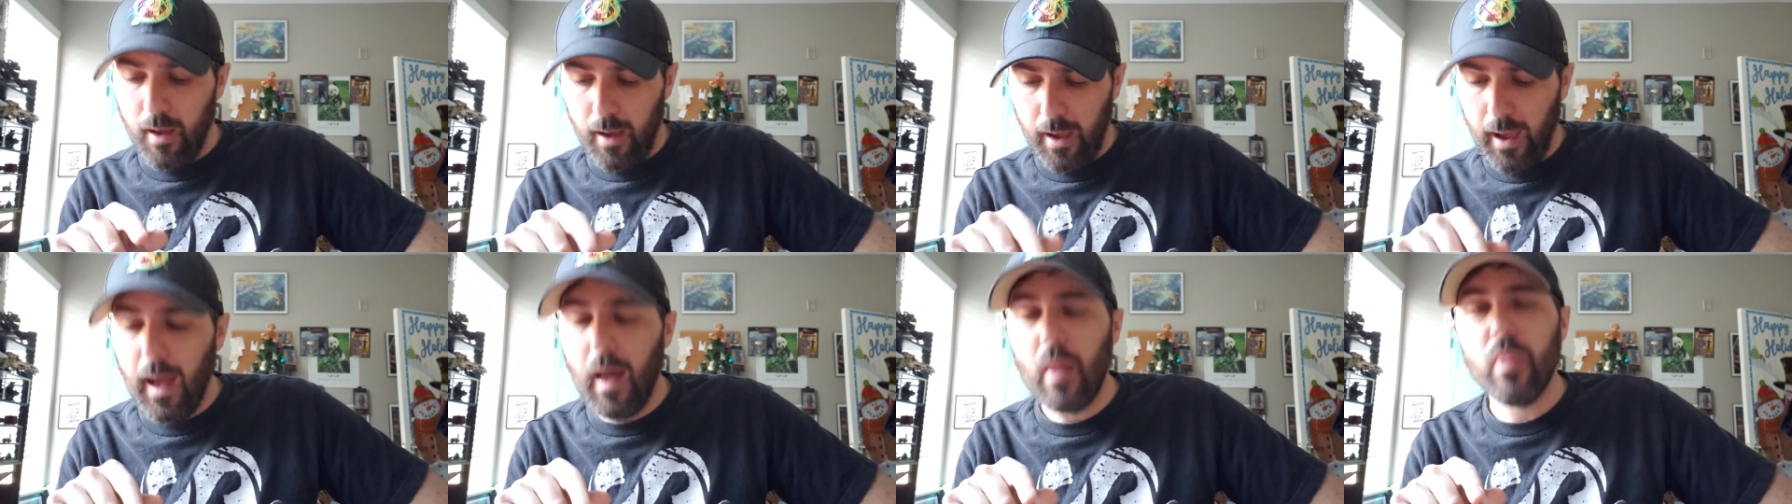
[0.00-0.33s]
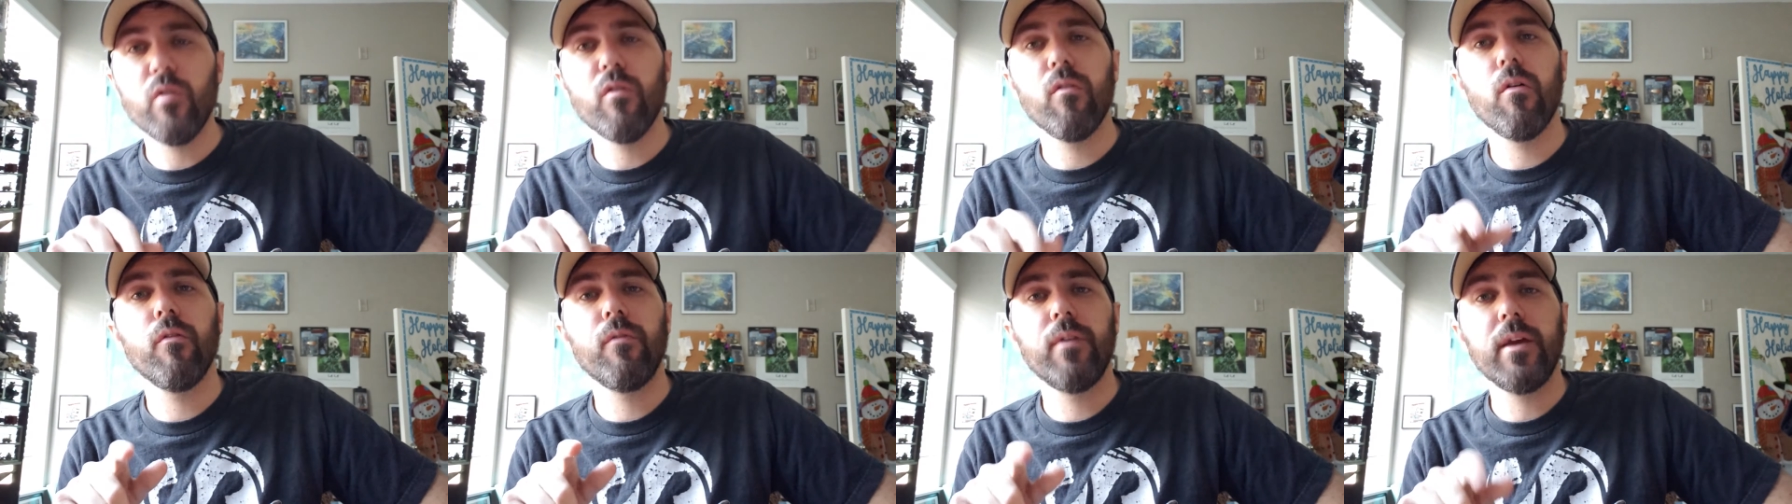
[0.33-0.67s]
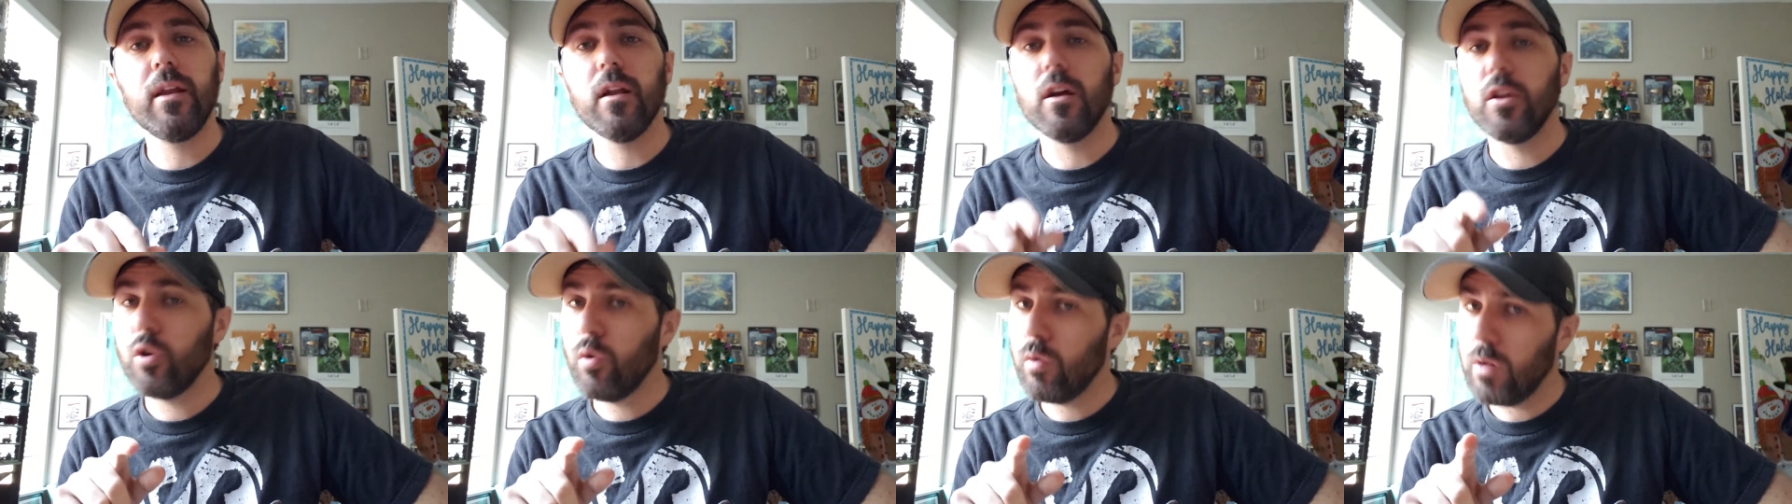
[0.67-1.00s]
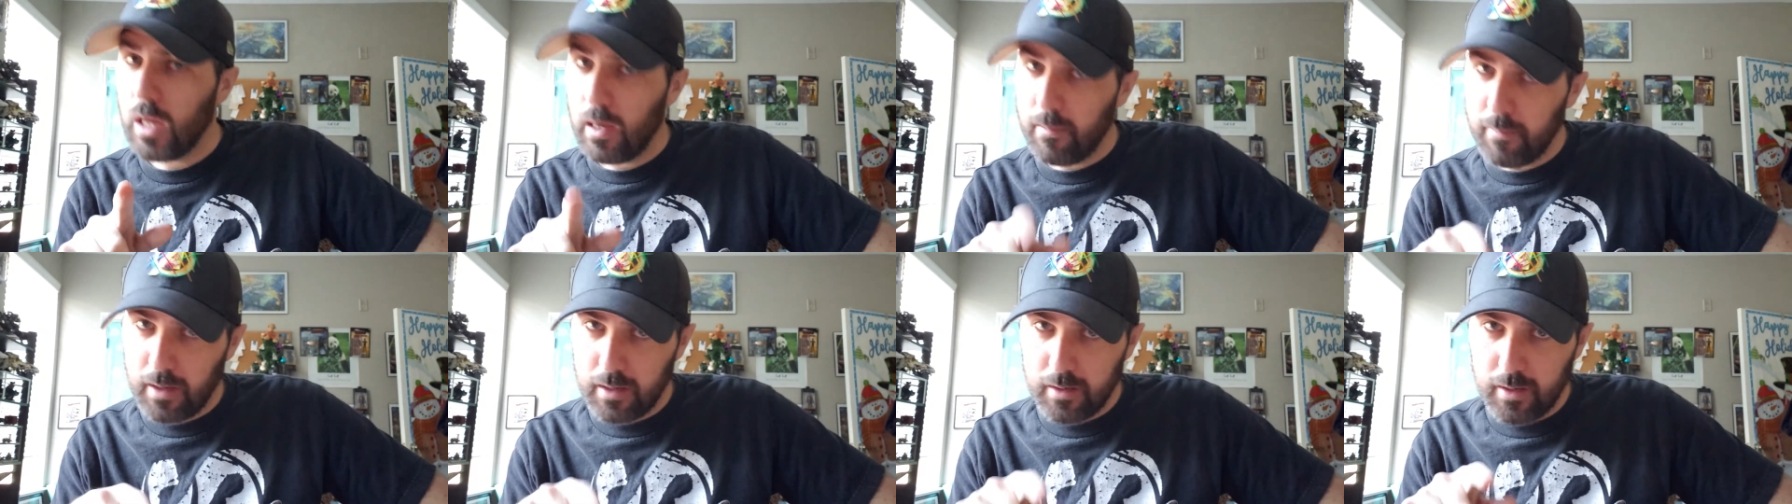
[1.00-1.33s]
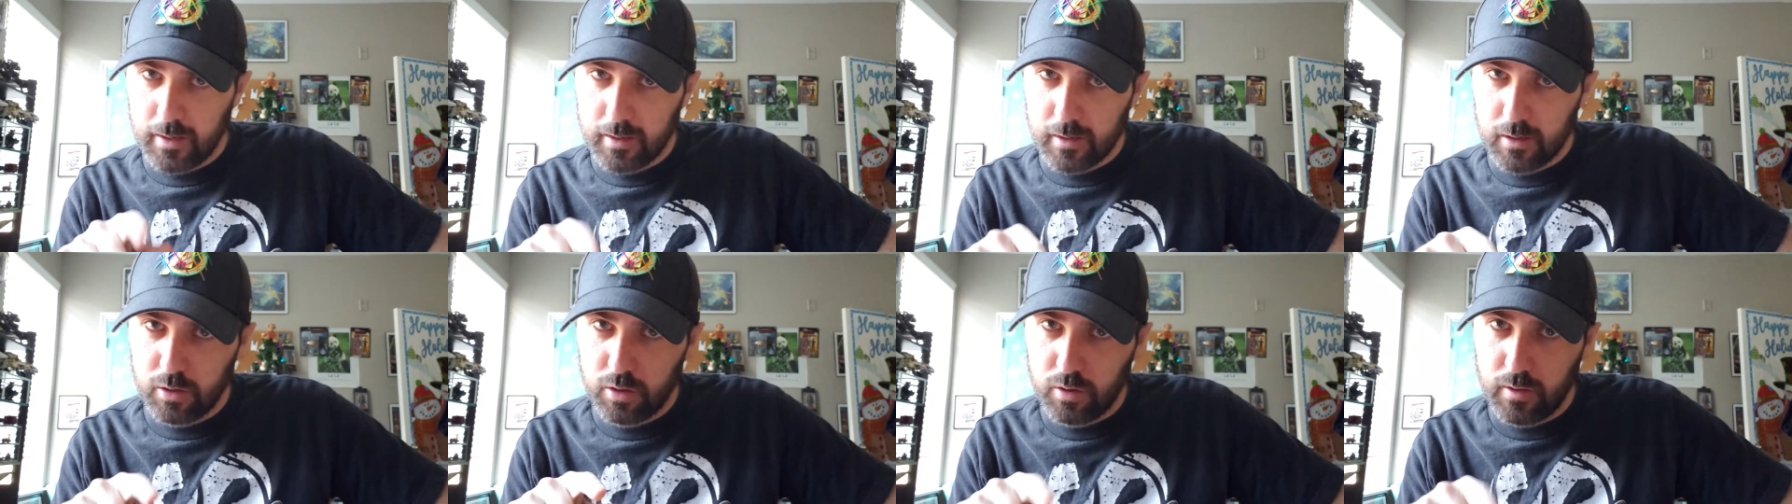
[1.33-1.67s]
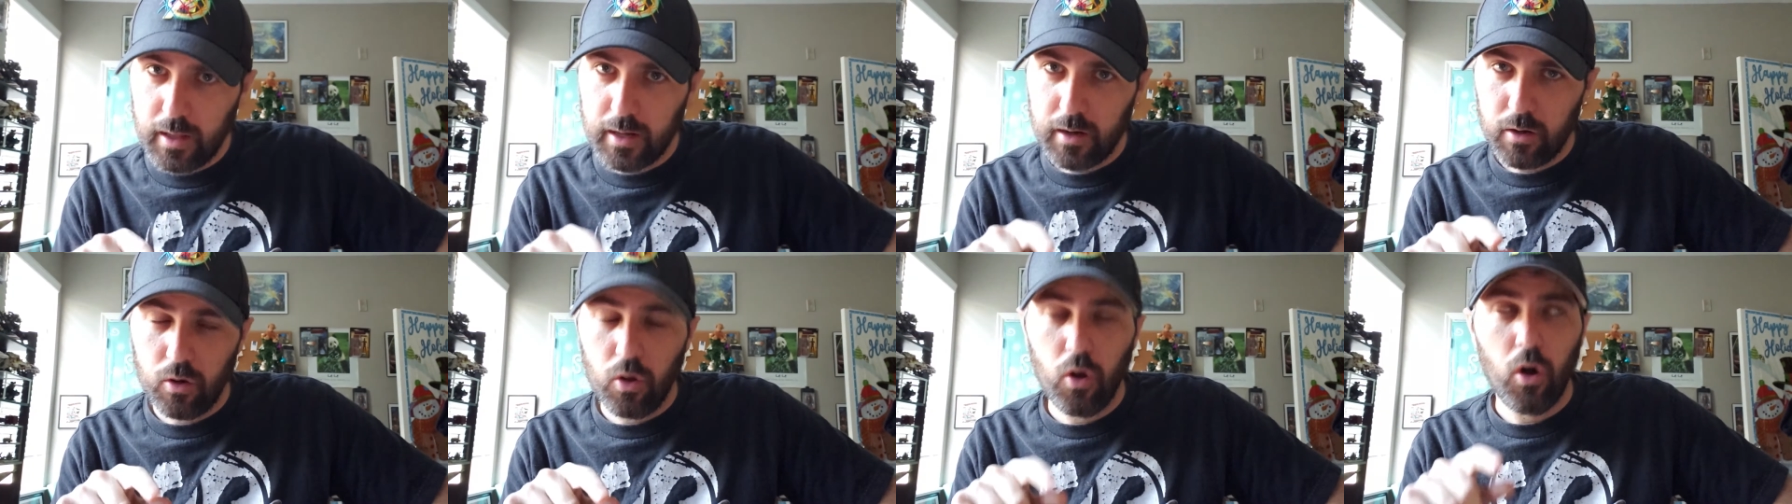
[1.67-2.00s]
Add the Velveeta, you will not be addicted to
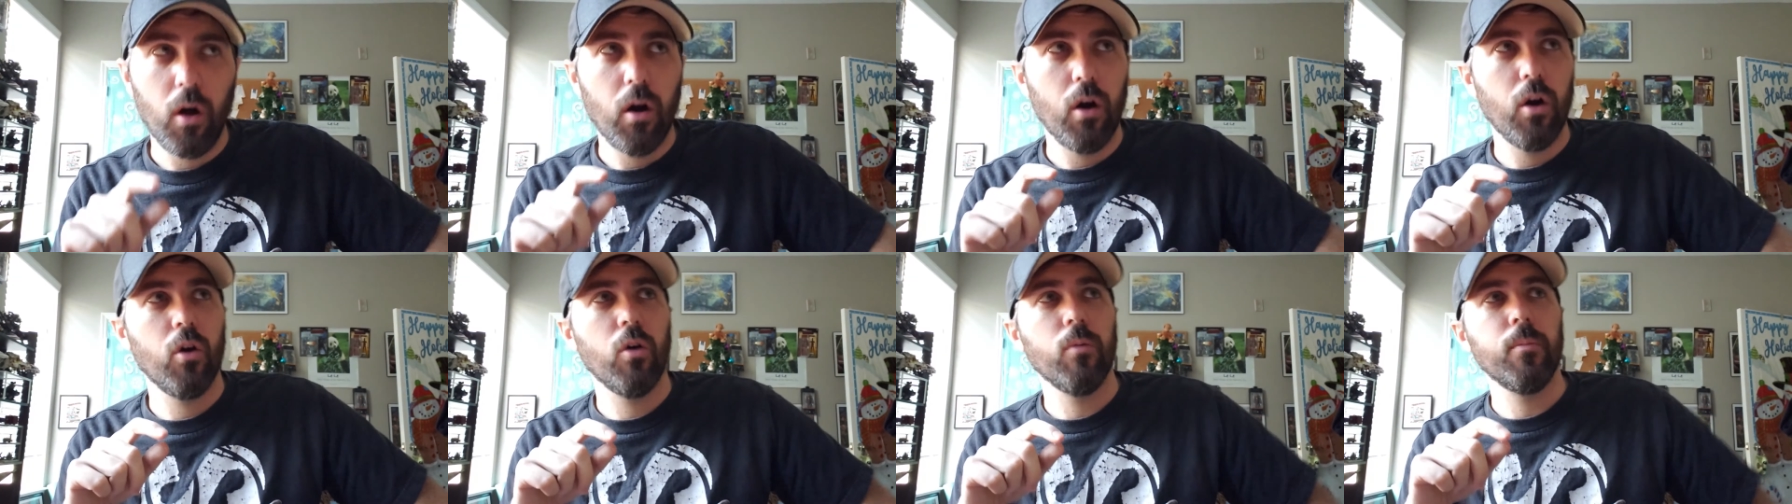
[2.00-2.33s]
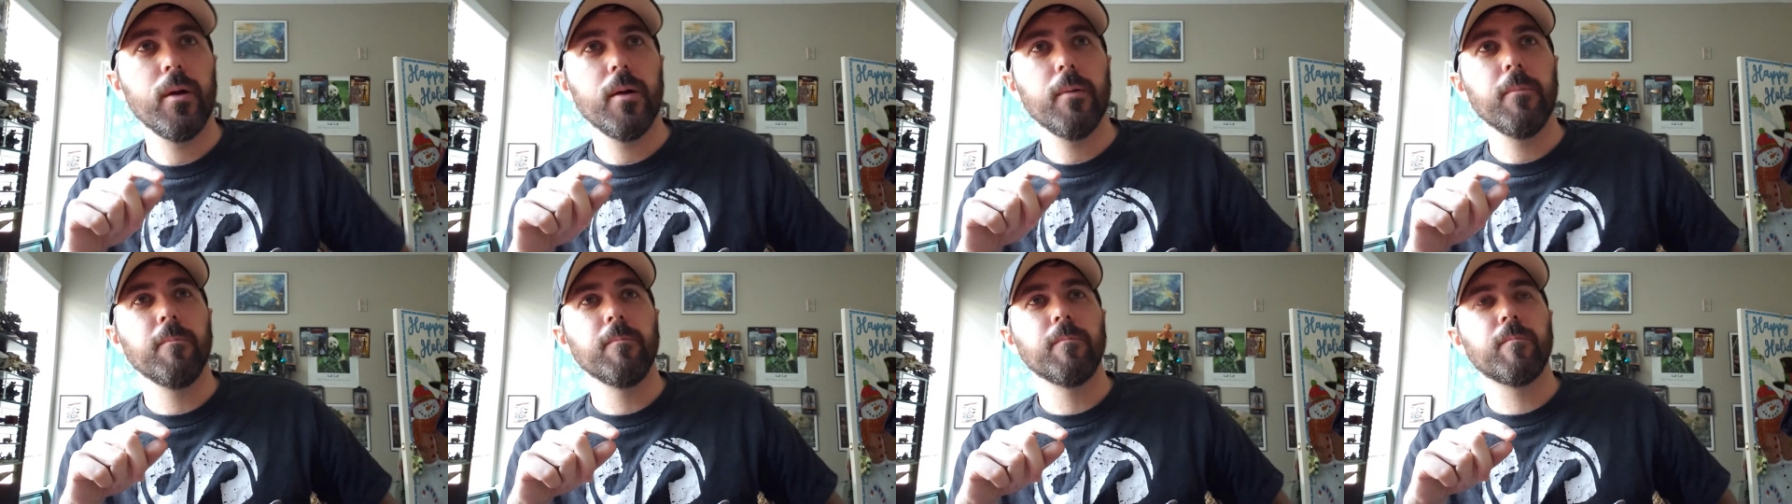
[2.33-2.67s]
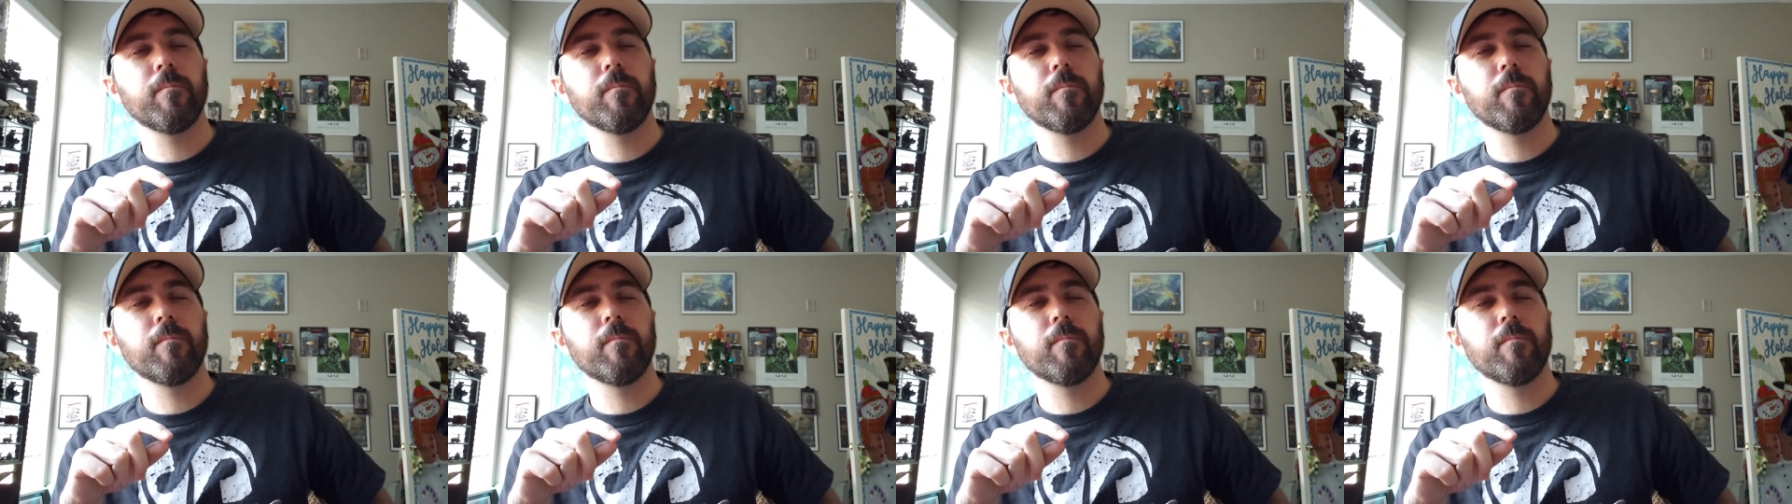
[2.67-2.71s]
that at all. Oh, man.